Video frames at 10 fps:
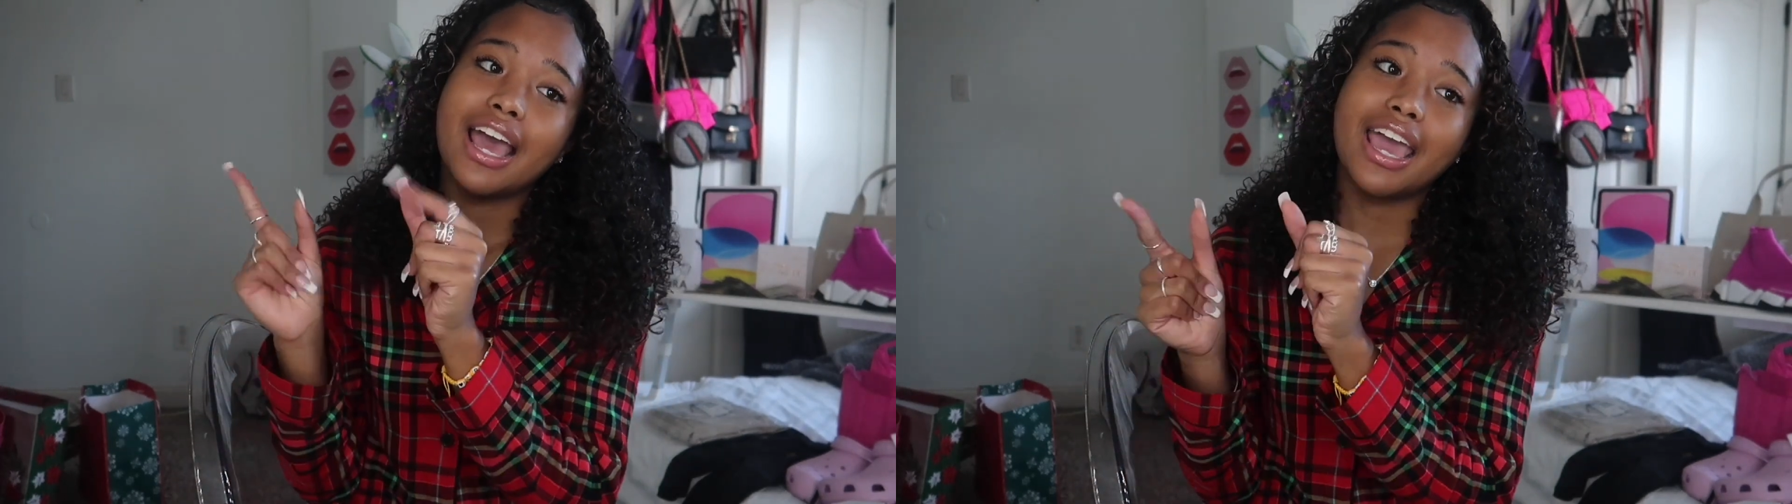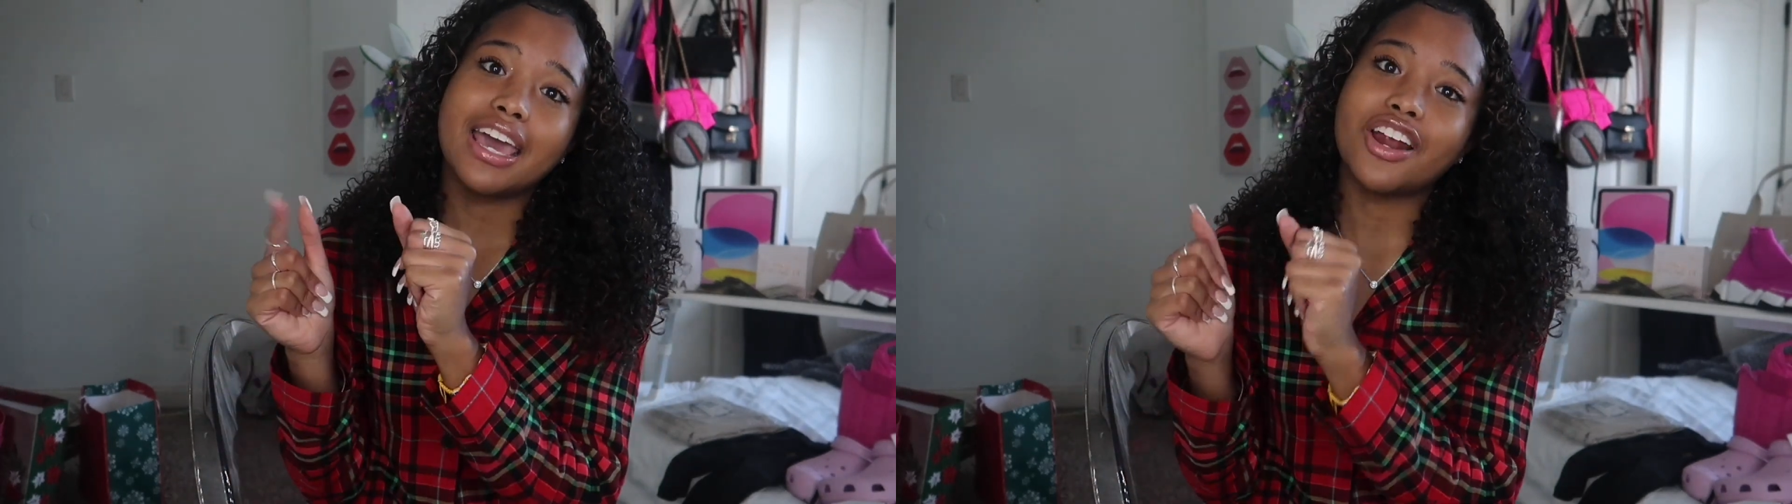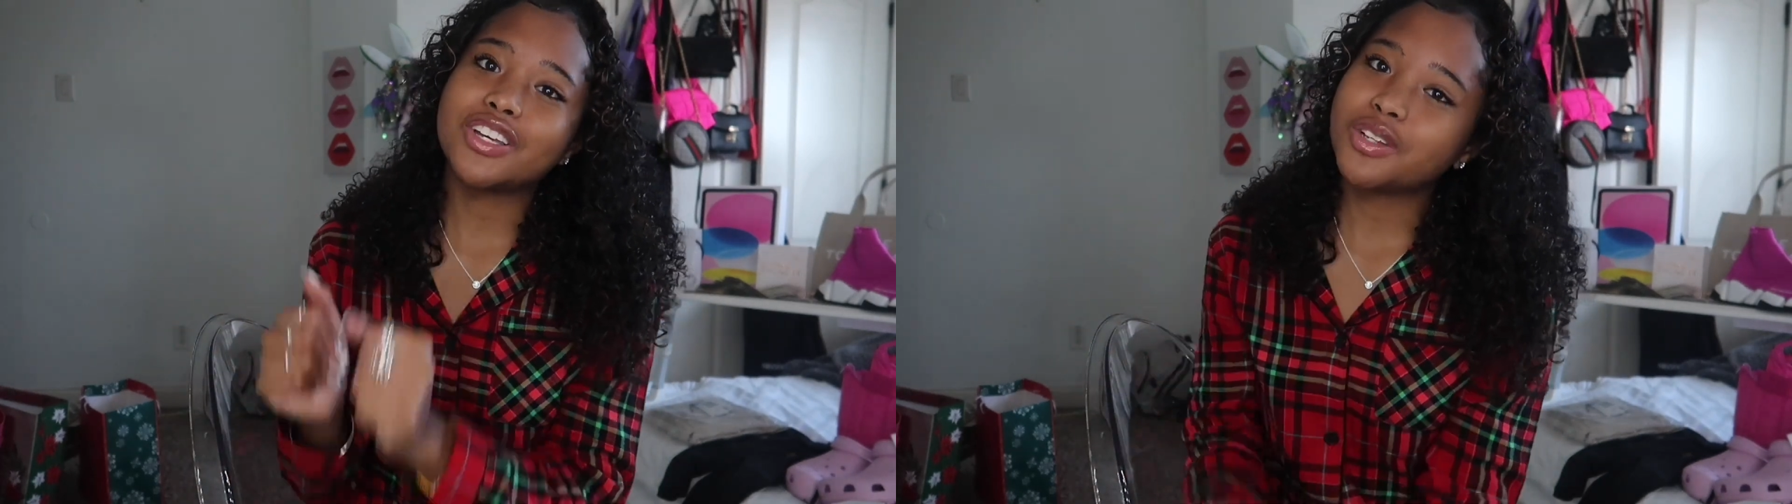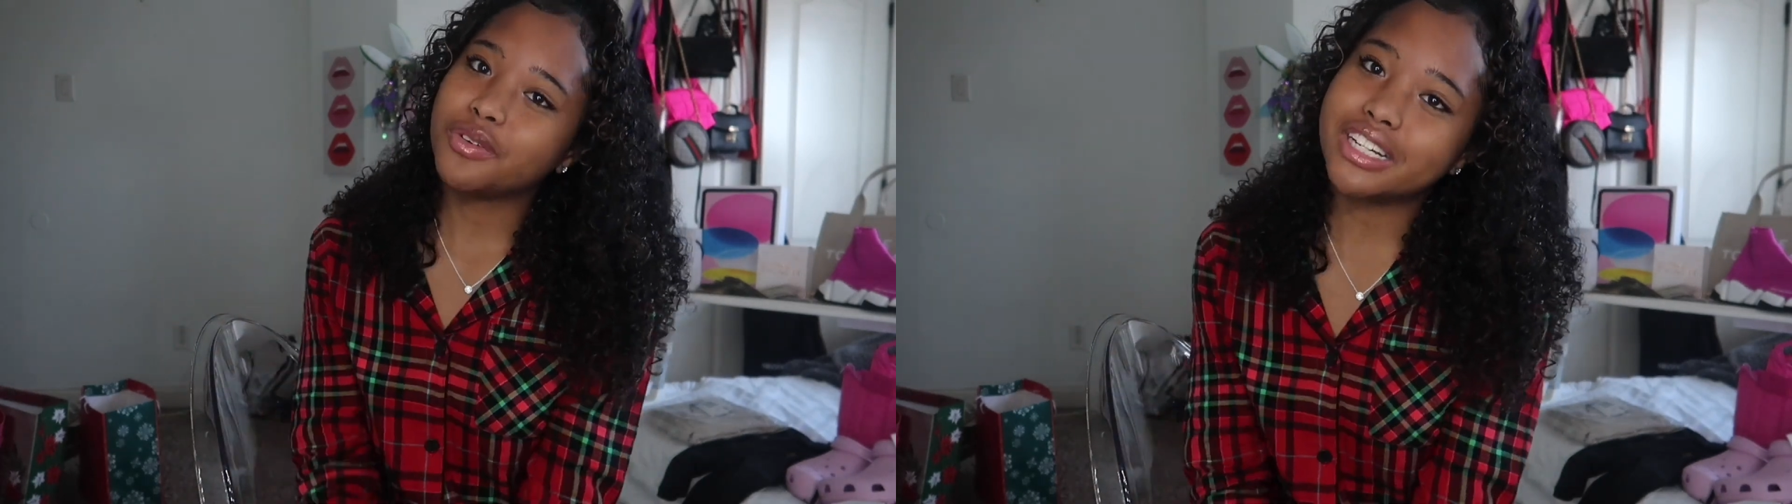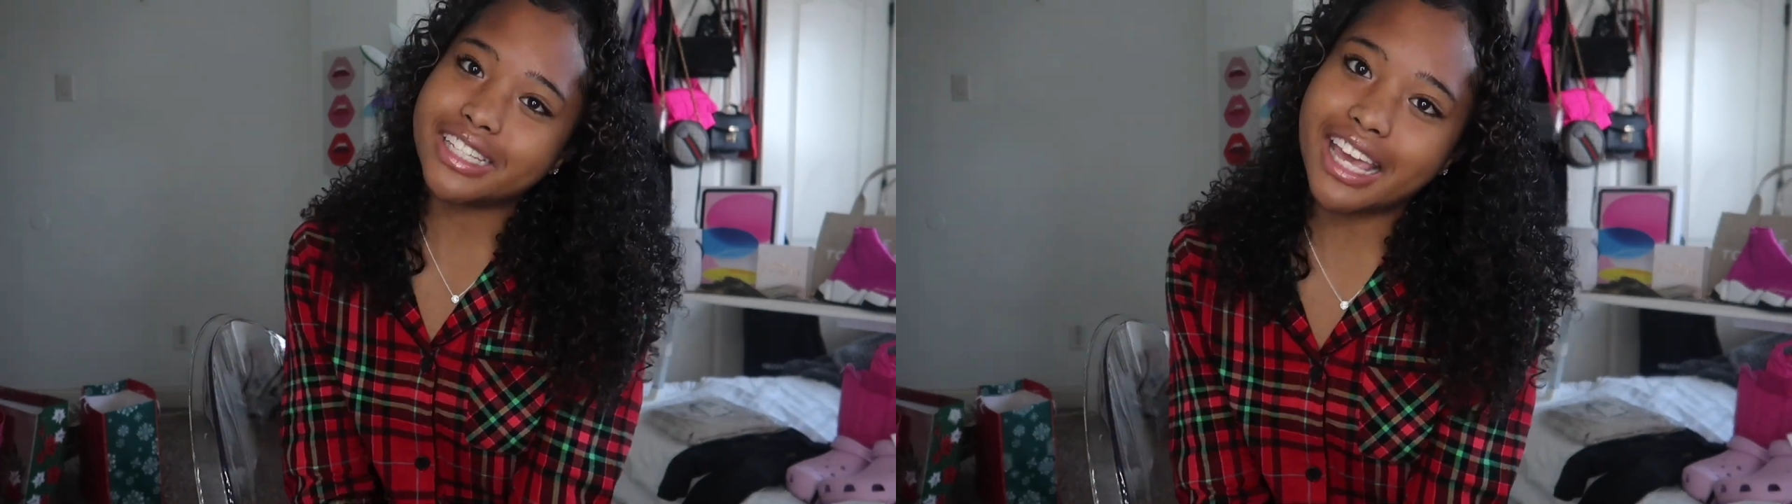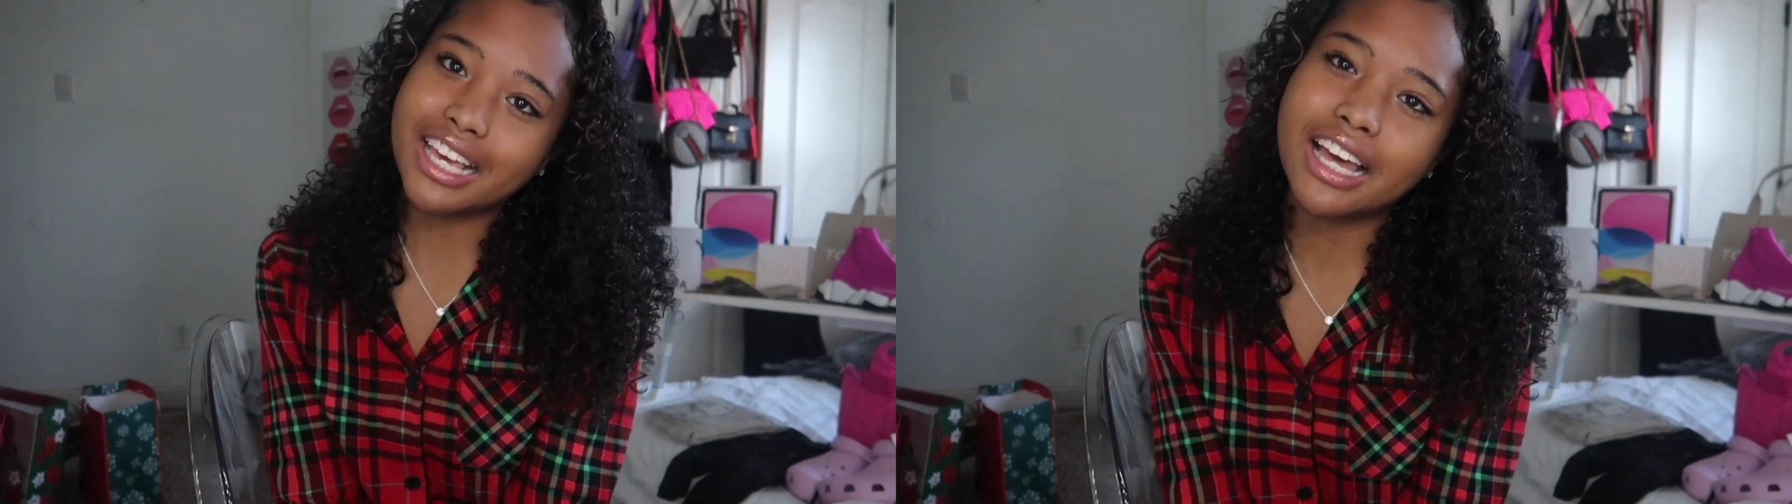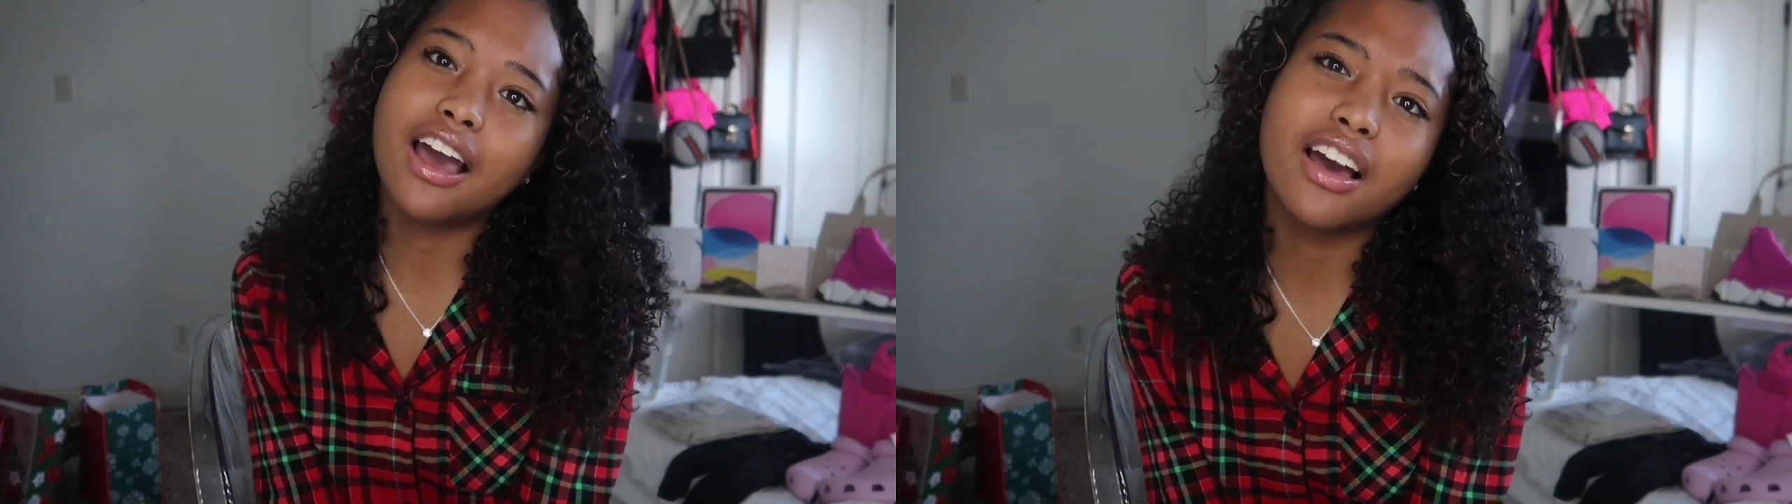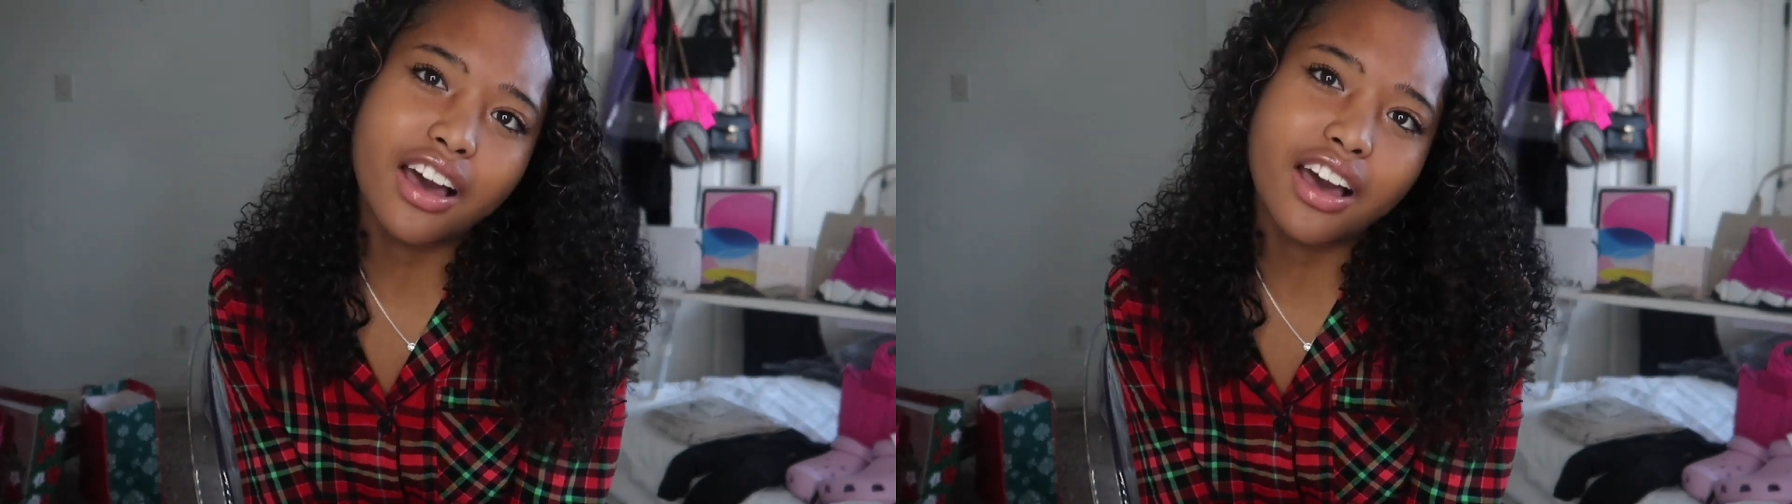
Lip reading: and I also want to thank